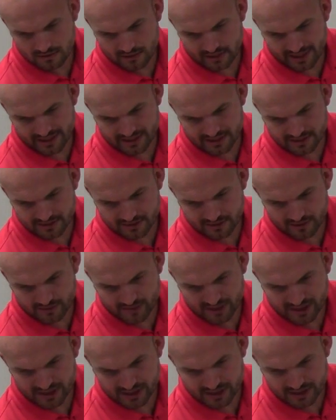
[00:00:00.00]
That doesn't really
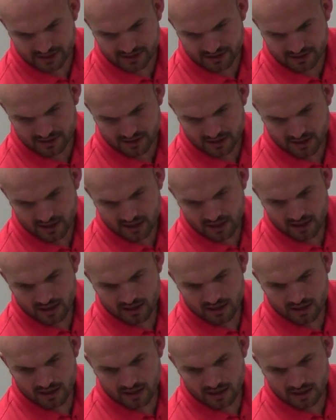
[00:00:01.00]
make sense.
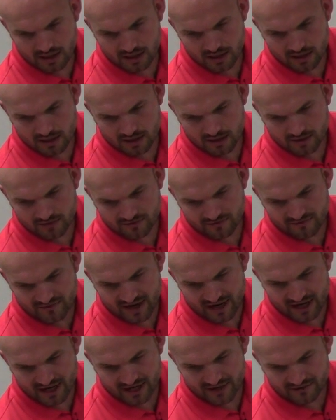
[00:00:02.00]

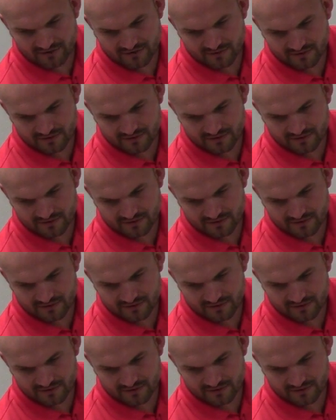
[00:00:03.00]
five,